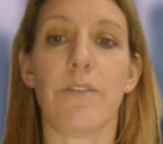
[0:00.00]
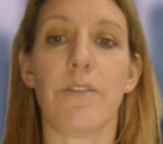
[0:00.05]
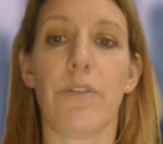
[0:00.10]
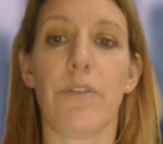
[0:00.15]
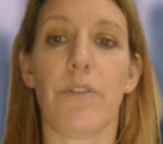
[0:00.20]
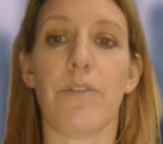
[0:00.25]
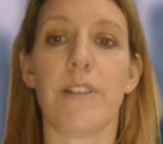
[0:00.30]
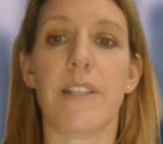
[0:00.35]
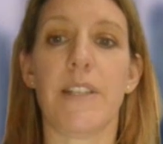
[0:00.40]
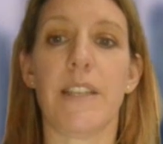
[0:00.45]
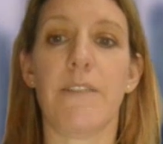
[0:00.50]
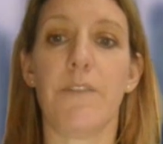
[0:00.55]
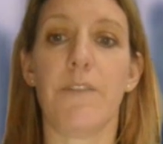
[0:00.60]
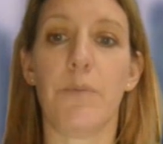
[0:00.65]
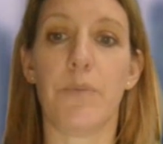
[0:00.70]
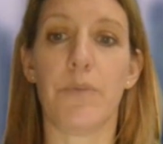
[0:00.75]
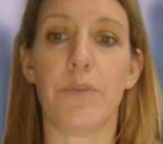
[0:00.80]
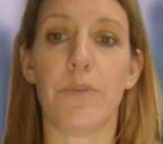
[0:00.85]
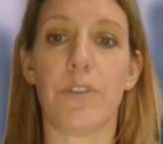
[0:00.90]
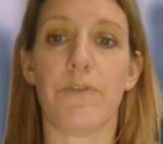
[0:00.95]
authority of the
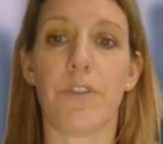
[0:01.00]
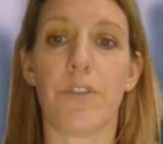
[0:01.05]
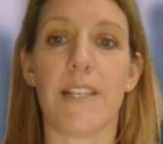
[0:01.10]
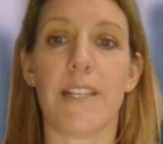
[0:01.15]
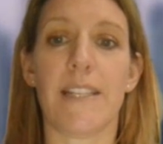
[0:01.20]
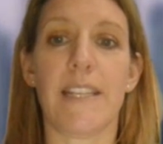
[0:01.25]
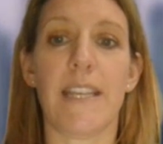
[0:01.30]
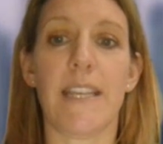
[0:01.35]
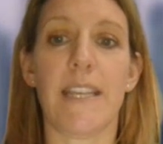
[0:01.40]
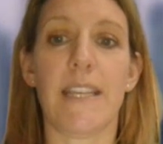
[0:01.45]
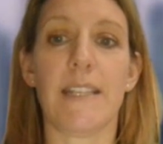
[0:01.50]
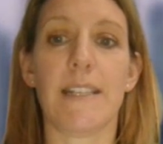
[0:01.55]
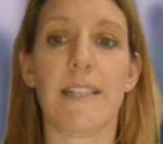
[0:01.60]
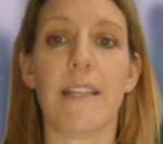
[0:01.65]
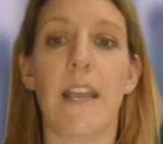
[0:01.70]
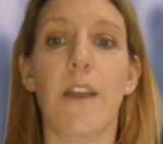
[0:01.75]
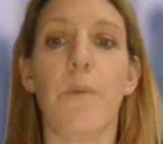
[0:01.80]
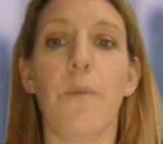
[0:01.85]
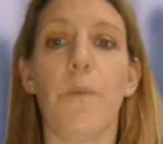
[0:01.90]
Board of Trustees,